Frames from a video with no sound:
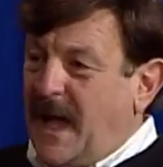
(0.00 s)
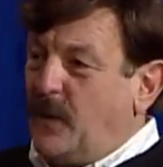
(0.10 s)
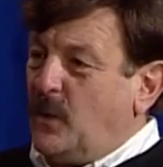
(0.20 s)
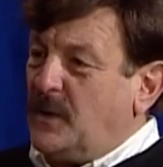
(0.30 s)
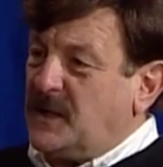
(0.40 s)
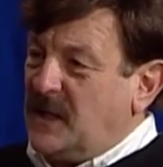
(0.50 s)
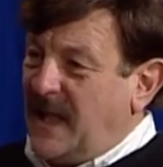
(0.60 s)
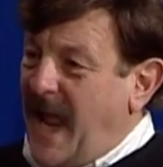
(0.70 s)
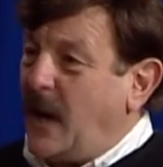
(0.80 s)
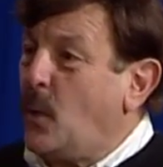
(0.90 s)
I was a
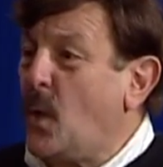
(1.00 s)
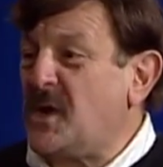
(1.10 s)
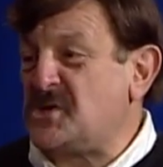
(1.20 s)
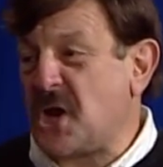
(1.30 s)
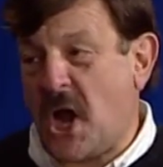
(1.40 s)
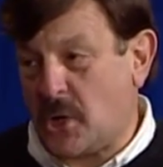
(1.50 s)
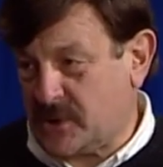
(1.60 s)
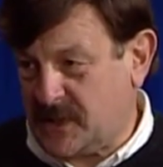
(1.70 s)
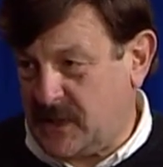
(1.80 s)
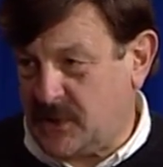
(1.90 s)
language
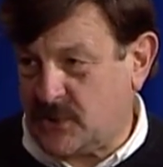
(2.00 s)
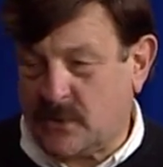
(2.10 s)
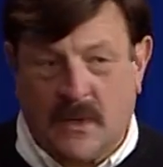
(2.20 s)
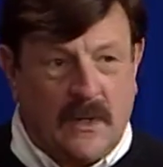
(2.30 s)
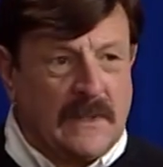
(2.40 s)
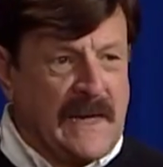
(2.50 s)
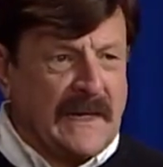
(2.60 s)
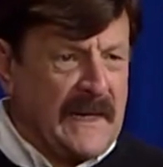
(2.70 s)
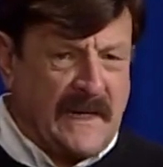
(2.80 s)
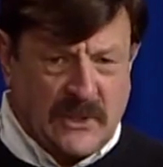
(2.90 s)
arts teacher. Not
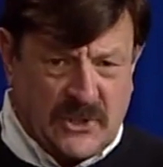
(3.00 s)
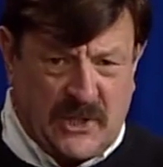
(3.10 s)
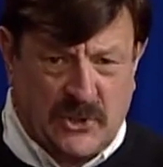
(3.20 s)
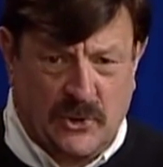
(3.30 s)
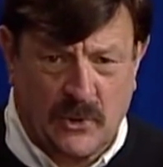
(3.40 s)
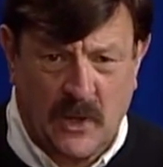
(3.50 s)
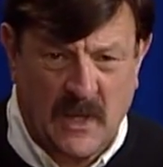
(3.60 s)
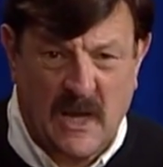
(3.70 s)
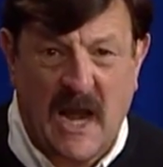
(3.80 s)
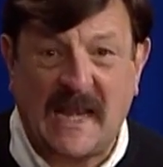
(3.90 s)
an English teacher,
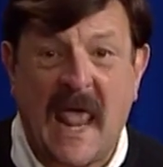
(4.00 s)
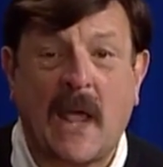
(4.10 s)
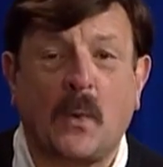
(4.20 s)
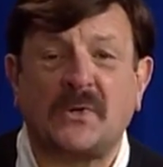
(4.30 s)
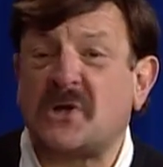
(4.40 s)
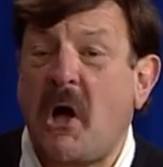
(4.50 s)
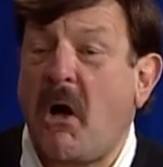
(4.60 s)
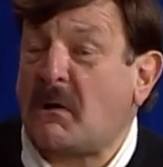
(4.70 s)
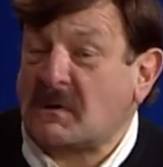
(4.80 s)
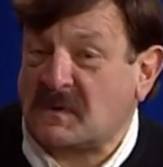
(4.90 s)
a language
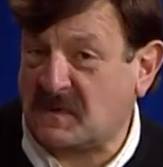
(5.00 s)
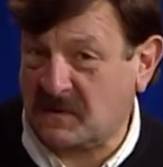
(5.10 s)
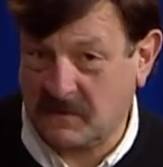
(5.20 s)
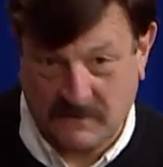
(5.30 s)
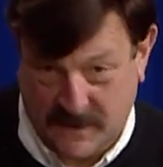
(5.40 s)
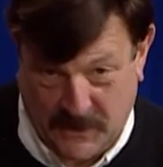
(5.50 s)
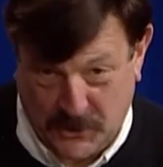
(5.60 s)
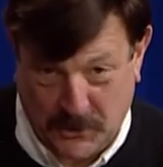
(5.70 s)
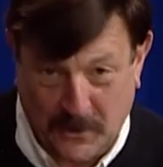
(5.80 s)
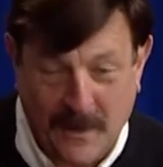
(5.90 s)
arts
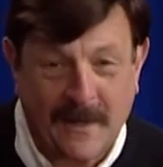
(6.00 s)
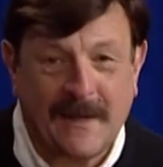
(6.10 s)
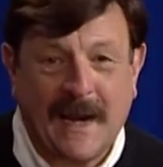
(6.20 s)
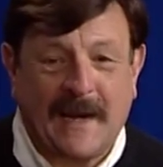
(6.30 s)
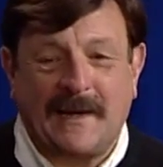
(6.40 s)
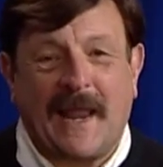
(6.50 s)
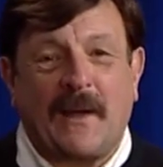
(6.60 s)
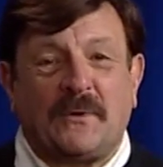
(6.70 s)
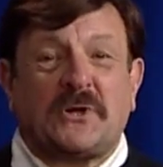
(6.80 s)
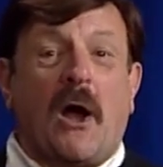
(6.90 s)
teacher. And
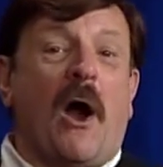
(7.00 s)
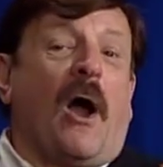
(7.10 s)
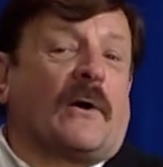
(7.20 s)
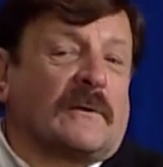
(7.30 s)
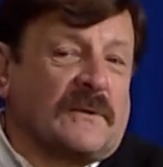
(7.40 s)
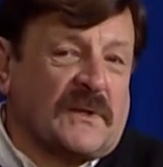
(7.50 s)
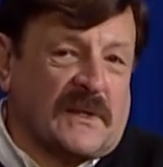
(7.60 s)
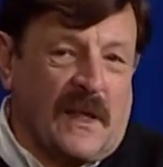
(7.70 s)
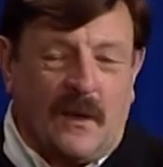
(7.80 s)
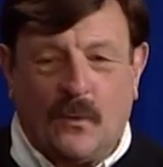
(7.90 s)
language
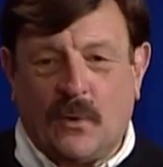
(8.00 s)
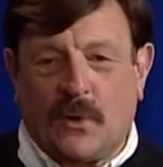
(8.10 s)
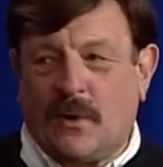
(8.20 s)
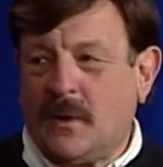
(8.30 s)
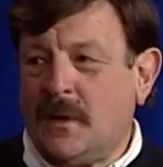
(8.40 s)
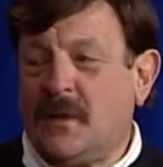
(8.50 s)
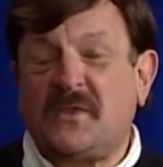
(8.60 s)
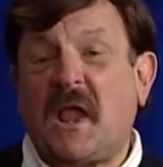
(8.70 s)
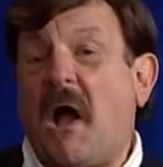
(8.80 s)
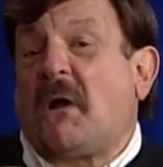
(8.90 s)
arts were
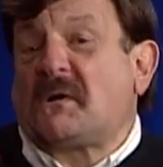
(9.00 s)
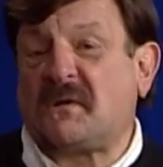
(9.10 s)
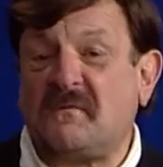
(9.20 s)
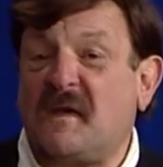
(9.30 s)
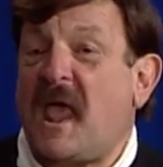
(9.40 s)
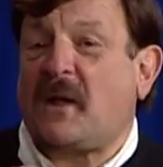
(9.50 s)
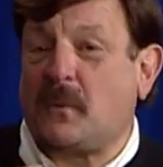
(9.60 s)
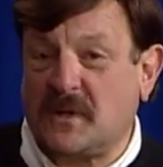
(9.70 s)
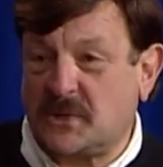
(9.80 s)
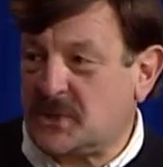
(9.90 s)
the art of
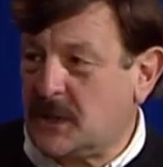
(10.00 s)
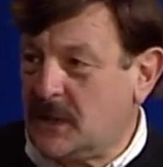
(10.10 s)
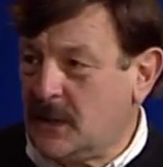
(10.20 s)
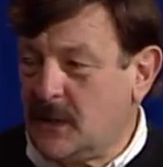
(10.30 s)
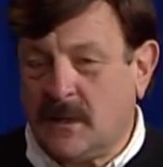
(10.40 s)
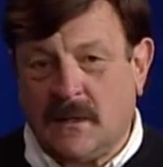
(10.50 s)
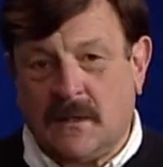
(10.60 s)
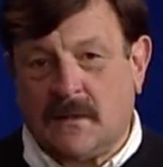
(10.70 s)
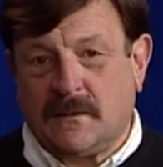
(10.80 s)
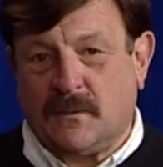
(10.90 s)
language,
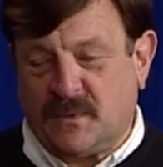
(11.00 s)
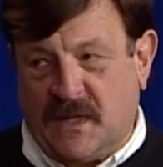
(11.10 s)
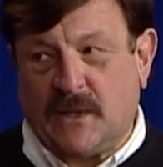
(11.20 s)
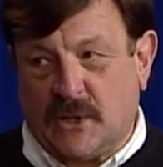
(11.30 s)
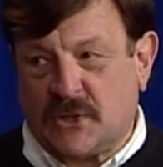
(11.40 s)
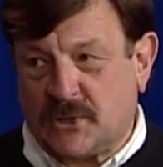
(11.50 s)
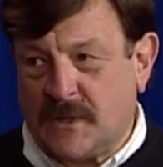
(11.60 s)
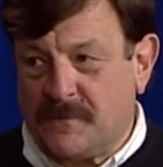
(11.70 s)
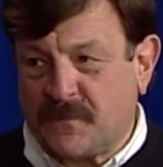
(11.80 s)
was English.